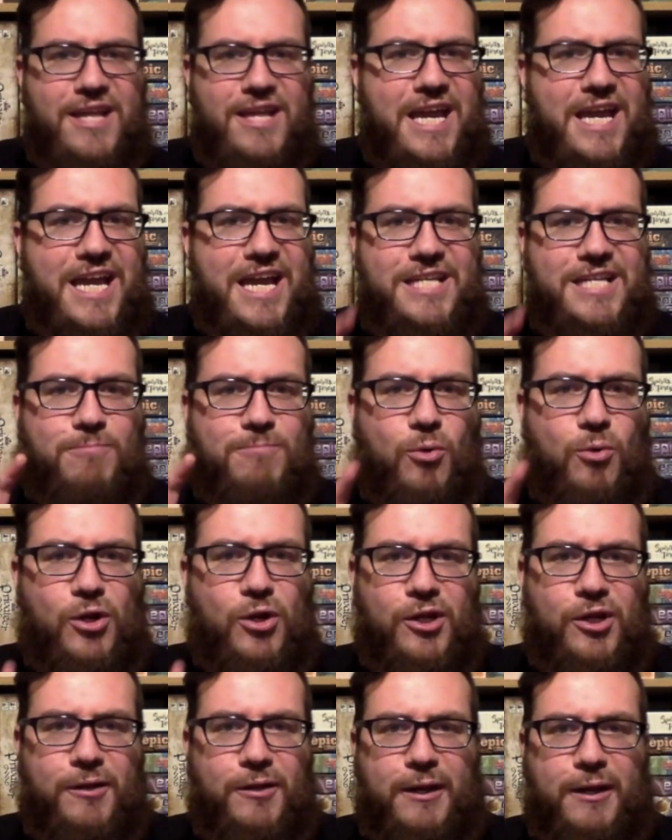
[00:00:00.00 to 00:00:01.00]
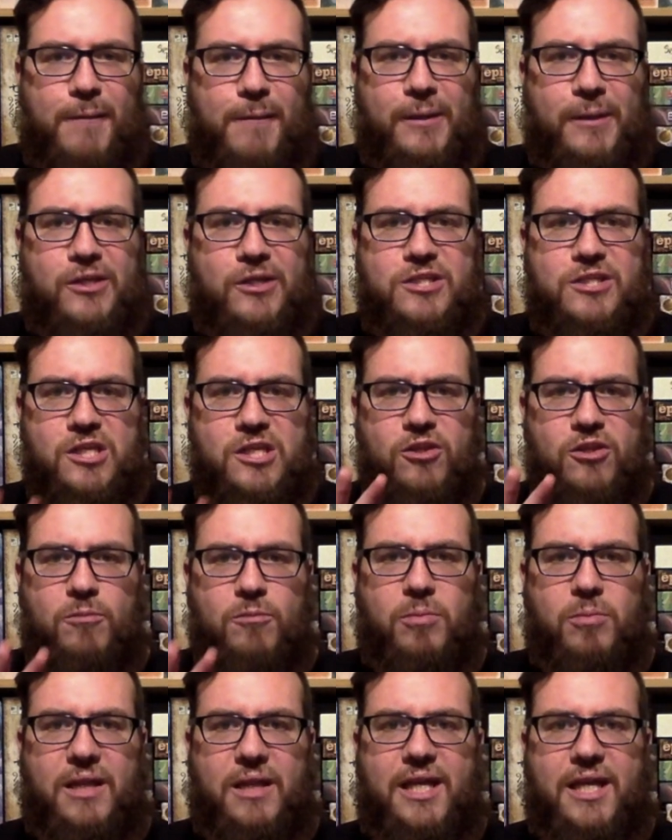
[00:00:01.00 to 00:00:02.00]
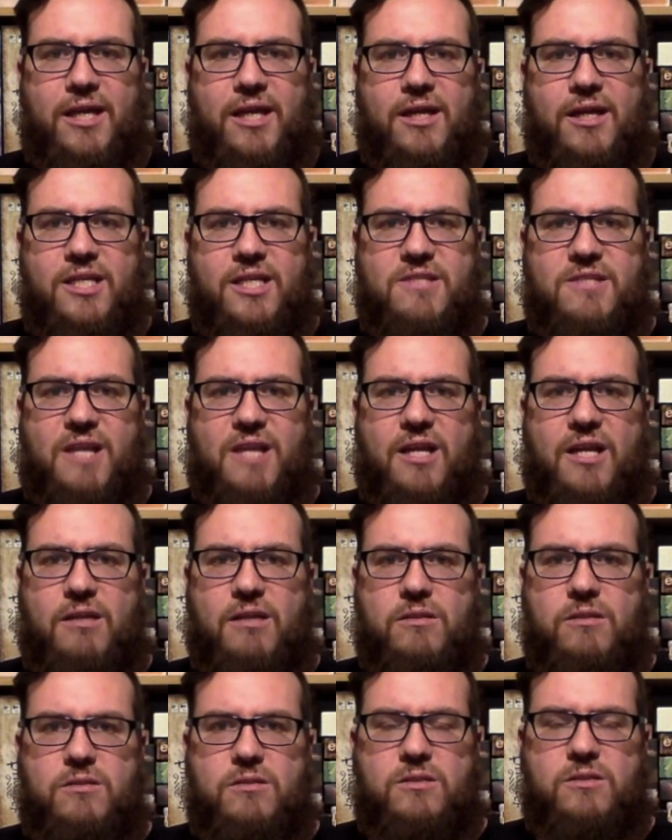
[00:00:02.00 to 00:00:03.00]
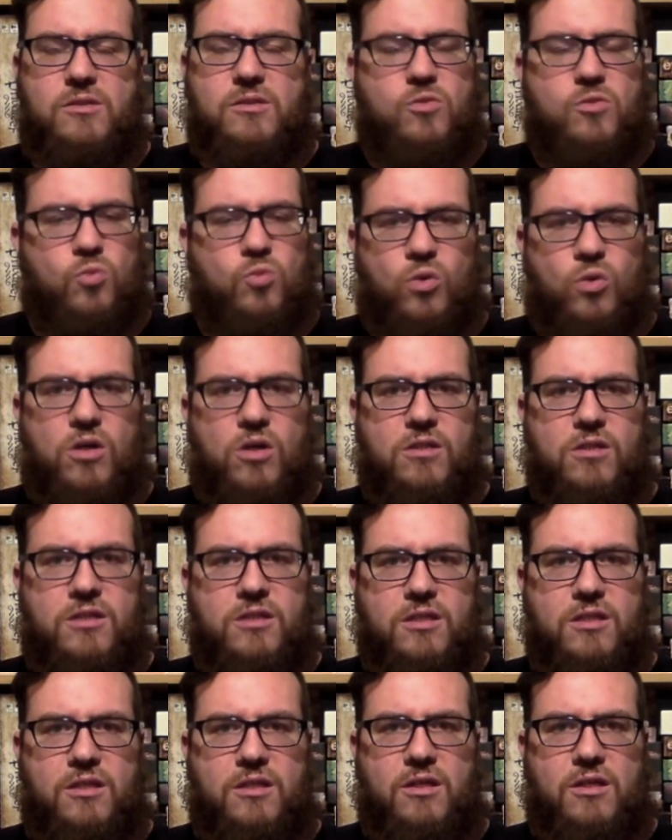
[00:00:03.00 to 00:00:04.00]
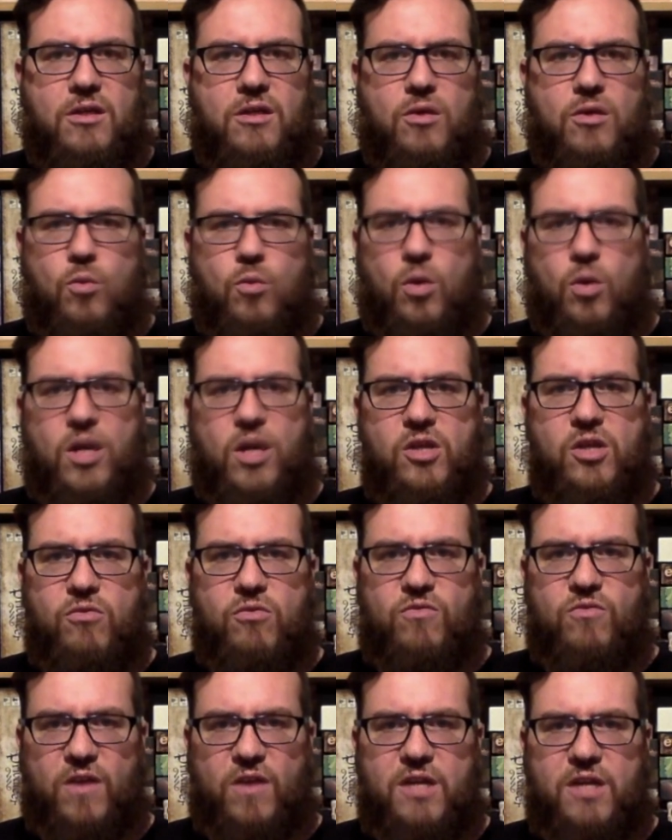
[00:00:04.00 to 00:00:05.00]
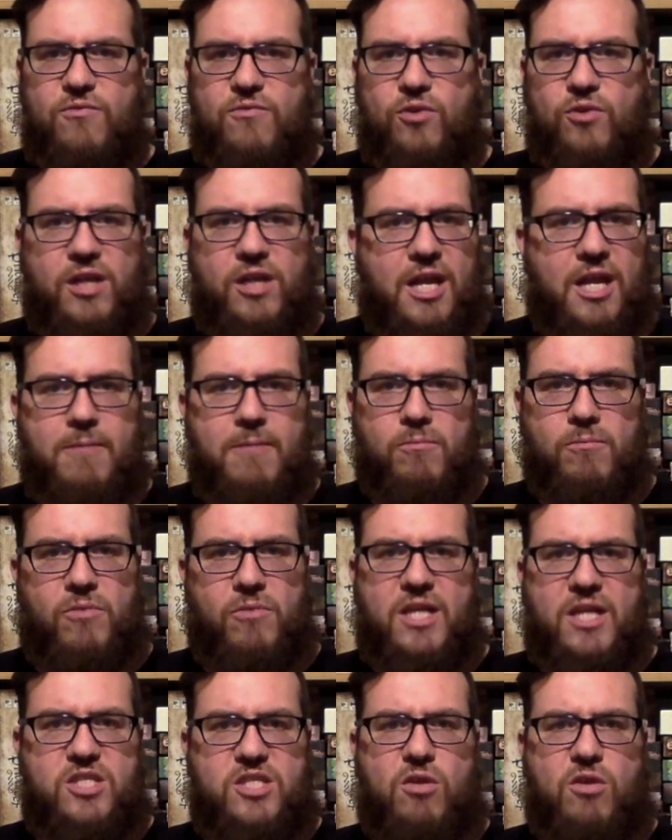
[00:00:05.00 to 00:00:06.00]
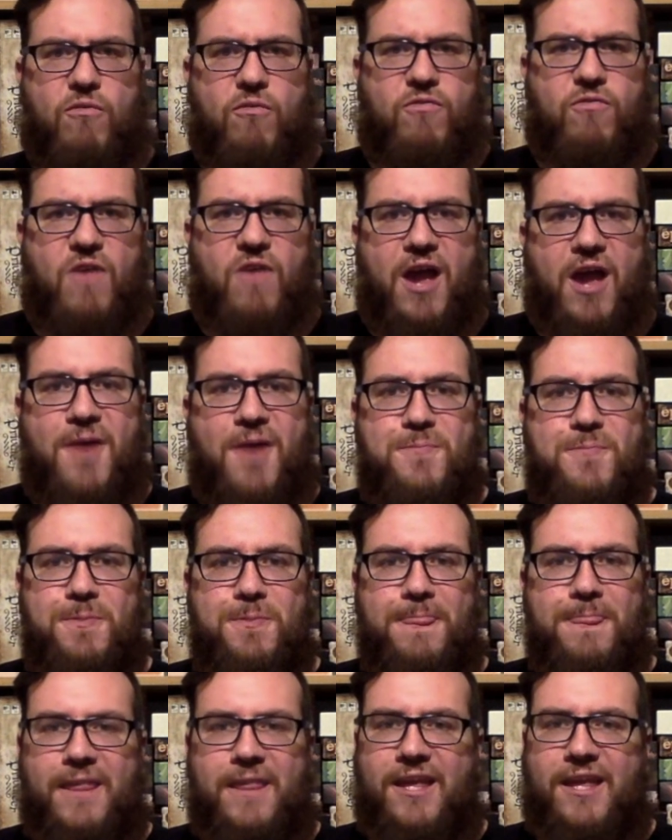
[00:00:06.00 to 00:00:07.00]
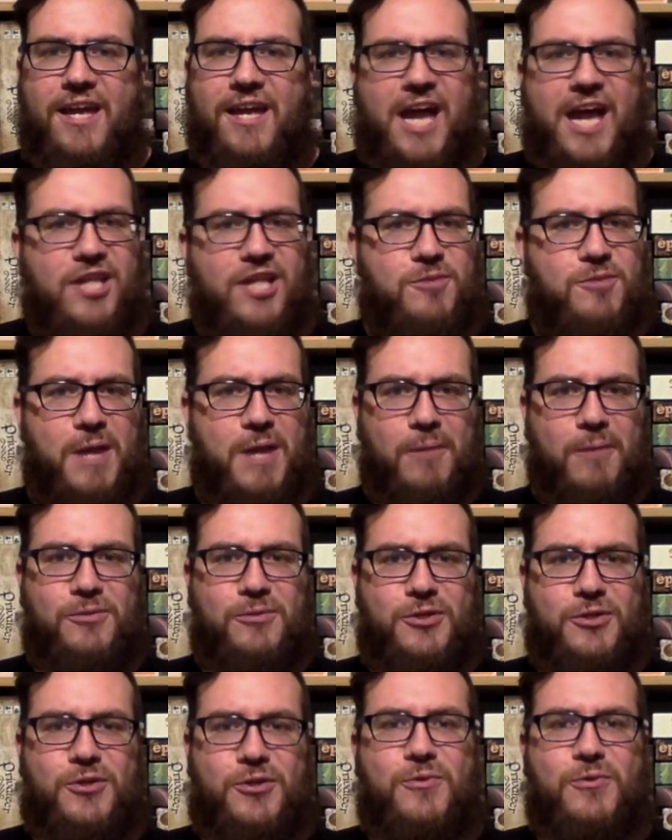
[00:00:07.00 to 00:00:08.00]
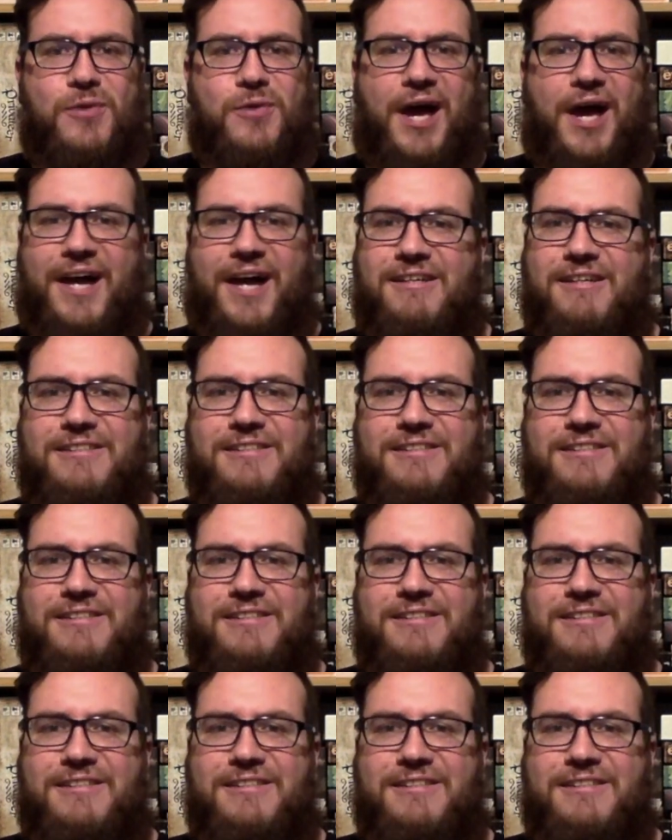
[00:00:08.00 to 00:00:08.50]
It is brilliant. Because the other player is like, what? Why are you favouring him? That's not fair. And to be able to do that